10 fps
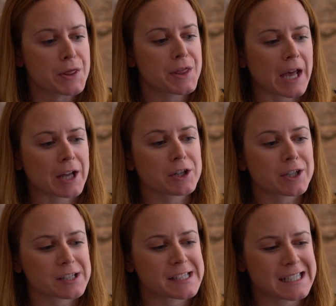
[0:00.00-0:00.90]
The
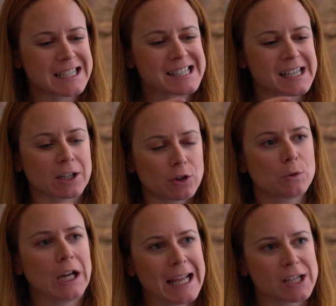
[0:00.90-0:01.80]
100RC is an
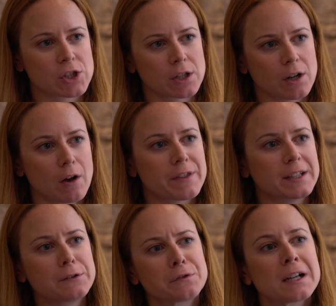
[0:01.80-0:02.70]
accumulation of the
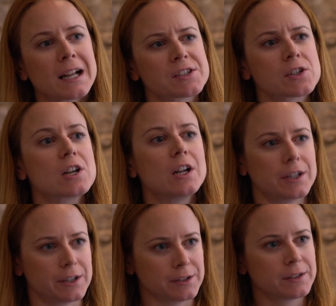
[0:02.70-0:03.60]
different lessons
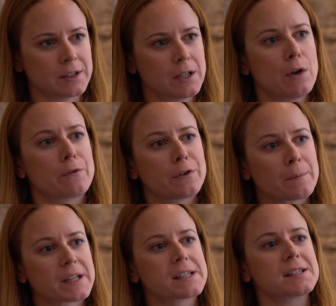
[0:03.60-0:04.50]
learned
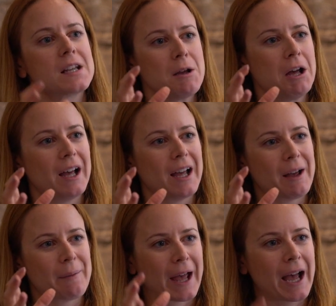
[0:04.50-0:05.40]
from this
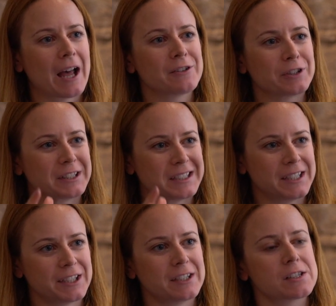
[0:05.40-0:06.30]
100
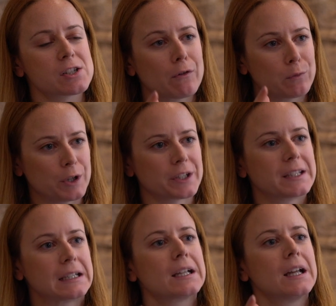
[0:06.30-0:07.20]
years of
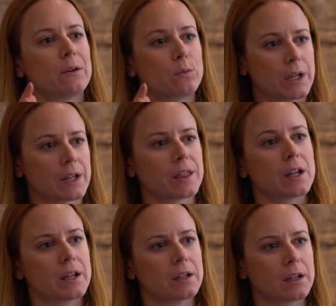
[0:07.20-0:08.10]
working
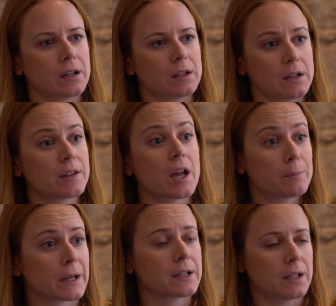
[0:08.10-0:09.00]
with in the
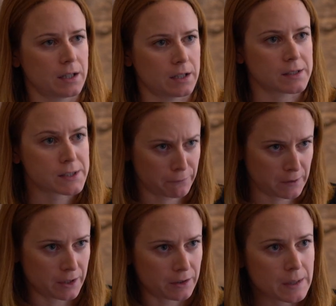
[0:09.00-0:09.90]
urban
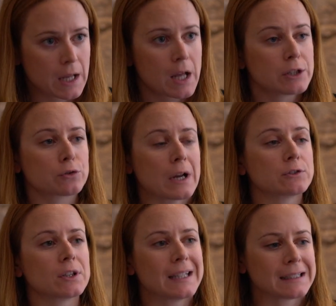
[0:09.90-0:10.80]
sphere.
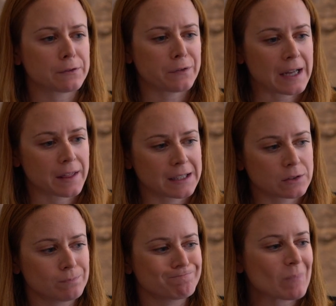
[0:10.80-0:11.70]
Try to identify
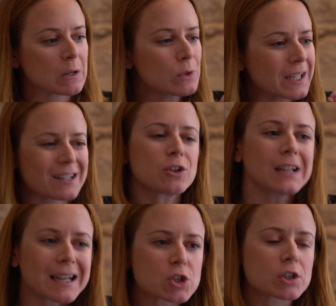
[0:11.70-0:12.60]
that we
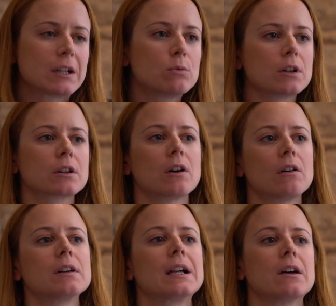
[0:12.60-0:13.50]
cannot actually work
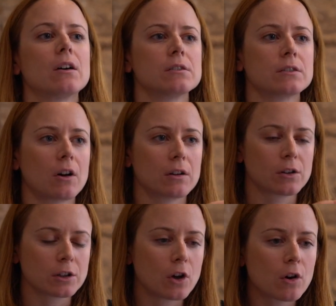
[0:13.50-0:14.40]

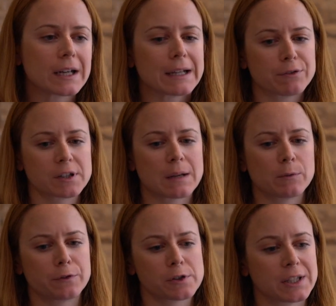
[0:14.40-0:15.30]
not only, for
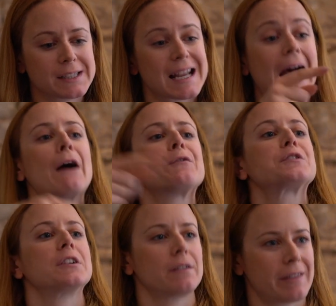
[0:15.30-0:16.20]
example, for cities
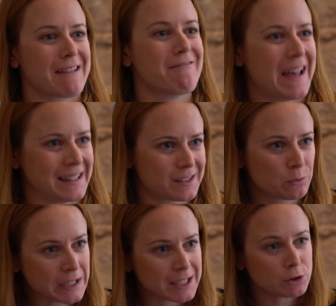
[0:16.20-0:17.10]
after the event.
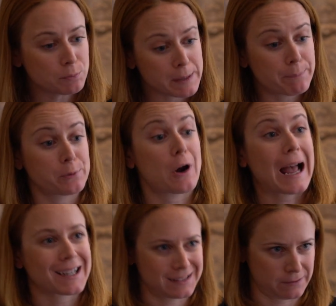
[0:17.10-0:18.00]
We need to be
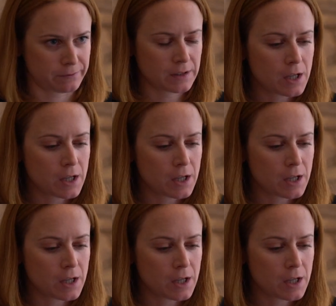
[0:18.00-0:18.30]
proactive.